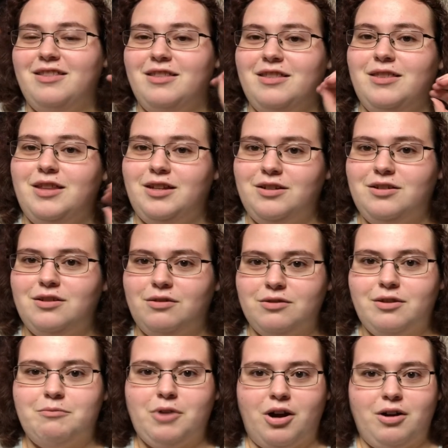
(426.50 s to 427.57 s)
they showed
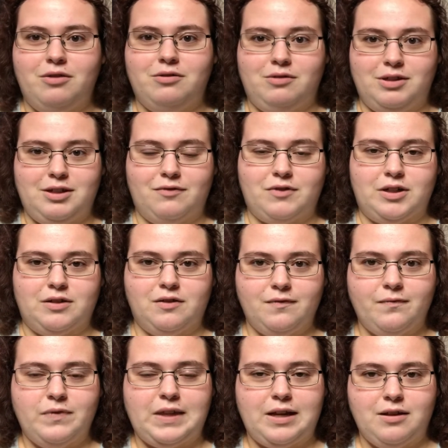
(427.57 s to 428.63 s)
them all with different
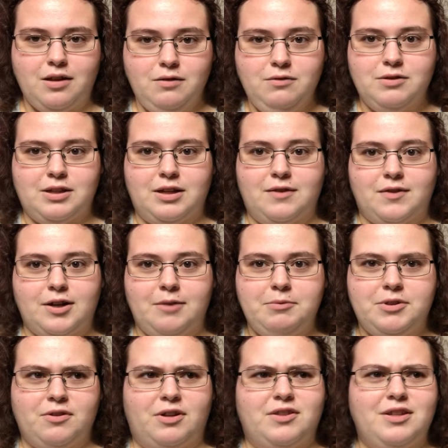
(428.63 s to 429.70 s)
clothes in every episode.